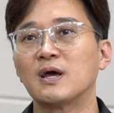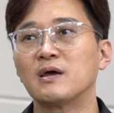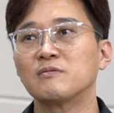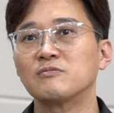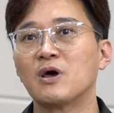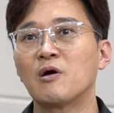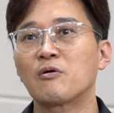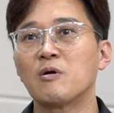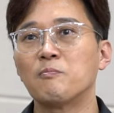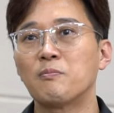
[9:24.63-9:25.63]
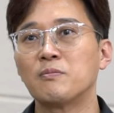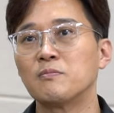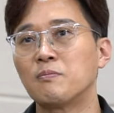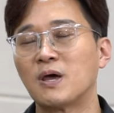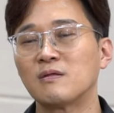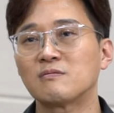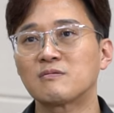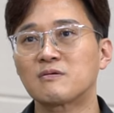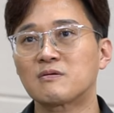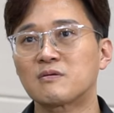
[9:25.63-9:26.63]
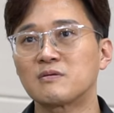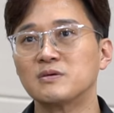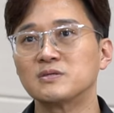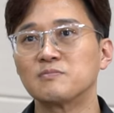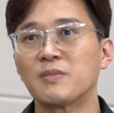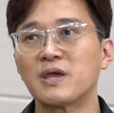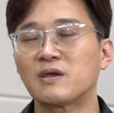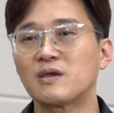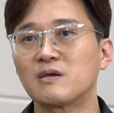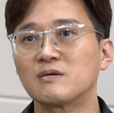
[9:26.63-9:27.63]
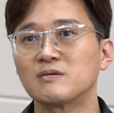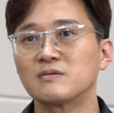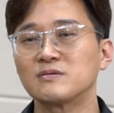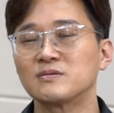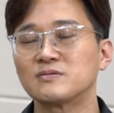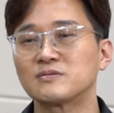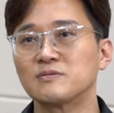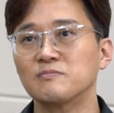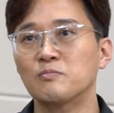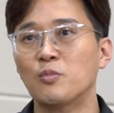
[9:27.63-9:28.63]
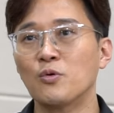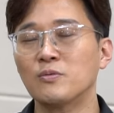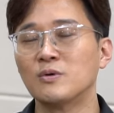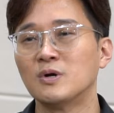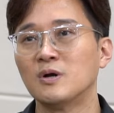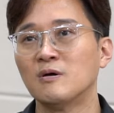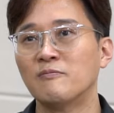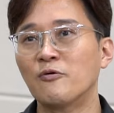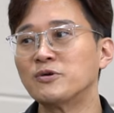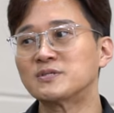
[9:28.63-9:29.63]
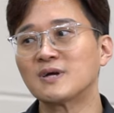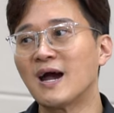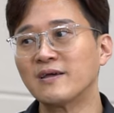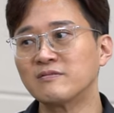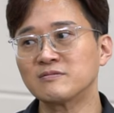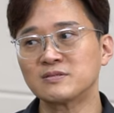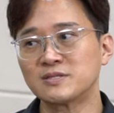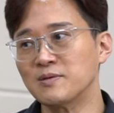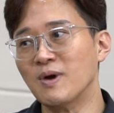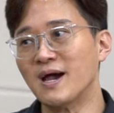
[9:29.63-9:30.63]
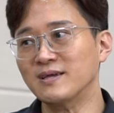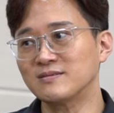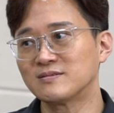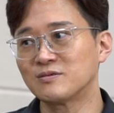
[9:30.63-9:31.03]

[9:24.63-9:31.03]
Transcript: our competitor is making some voice guided device.